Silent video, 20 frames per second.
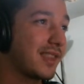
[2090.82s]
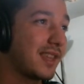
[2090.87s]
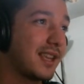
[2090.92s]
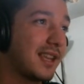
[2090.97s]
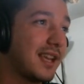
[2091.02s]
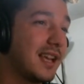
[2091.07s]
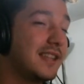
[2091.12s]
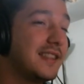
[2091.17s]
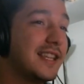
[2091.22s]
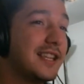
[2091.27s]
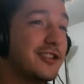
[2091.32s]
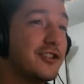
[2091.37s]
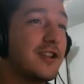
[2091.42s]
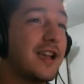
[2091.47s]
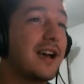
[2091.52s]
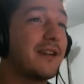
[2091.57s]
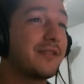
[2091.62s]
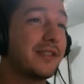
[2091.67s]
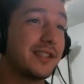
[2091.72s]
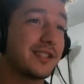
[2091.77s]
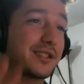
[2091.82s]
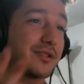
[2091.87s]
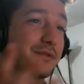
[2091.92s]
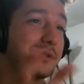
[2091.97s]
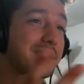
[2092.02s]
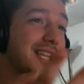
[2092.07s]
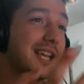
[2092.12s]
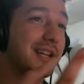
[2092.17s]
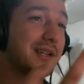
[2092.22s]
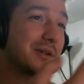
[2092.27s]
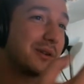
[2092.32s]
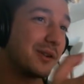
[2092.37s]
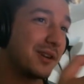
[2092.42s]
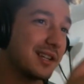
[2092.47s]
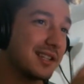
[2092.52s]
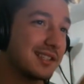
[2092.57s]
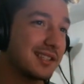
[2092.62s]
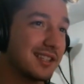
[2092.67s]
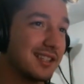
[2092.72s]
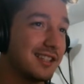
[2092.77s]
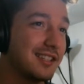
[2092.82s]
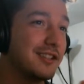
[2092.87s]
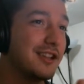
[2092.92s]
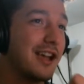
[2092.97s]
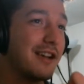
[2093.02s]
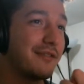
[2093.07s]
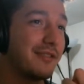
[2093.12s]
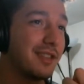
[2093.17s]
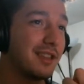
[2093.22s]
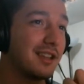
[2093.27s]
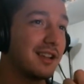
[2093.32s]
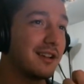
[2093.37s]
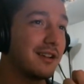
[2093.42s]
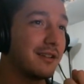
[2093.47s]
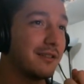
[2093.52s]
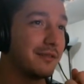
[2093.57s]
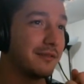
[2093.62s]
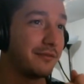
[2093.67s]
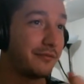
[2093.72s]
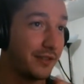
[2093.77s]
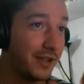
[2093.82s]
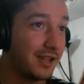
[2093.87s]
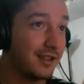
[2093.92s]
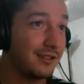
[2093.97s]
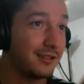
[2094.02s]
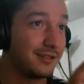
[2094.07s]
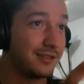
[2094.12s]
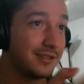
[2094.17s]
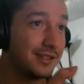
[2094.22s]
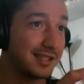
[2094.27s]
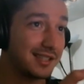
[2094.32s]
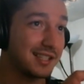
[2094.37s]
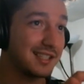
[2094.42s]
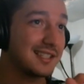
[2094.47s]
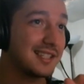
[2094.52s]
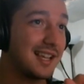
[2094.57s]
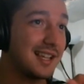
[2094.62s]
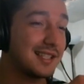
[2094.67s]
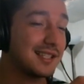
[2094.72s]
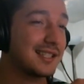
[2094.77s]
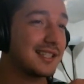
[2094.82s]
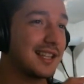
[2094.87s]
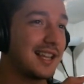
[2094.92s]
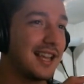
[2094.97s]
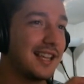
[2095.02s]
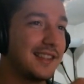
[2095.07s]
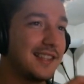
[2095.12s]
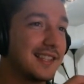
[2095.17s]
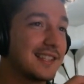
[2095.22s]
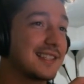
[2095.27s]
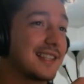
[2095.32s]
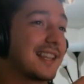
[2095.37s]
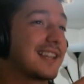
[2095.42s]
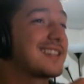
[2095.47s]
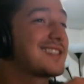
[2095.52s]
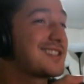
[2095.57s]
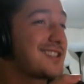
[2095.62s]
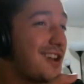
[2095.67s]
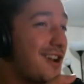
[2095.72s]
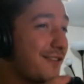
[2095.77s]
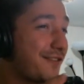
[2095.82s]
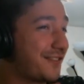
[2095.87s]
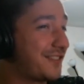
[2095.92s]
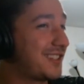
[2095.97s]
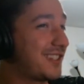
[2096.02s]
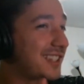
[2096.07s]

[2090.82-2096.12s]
And then you have these 3 categories. You have the fail, the success, and this like soft